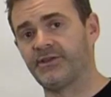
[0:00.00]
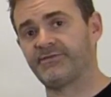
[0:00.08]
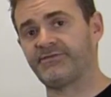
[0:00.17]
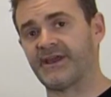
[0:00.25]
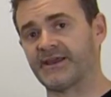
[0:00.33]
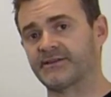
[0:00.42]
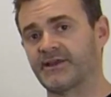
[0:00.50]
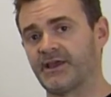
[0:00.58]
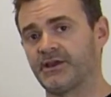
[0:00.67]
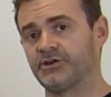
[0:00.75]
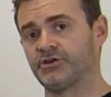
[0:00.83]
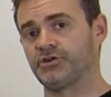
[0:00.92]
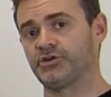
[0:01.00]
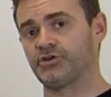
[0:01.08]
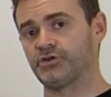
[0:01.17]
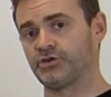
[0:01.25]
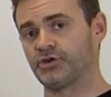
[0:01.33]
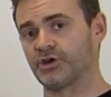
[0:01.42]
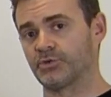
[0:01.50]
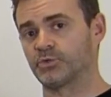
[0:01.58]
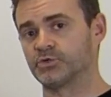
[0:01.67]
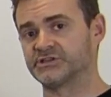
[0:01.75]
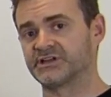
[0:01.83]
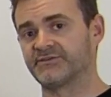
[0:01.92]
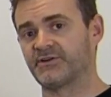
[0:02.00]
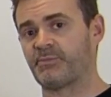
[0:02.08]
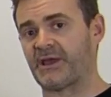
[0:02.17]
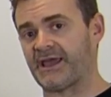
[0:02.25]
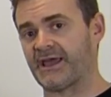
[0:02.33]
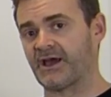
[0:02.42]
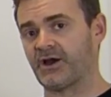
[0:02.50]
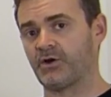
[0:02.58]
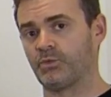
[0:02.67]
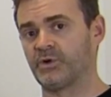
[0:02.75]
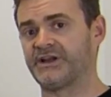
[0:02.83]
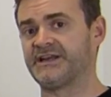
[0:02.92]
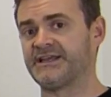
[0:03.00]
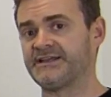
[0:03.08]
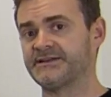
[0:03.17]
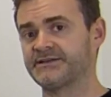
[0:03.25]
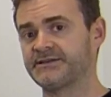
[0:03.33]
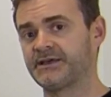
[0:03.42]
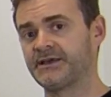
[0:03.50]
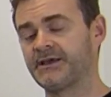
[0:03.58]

in the fact that it will deliver power when needed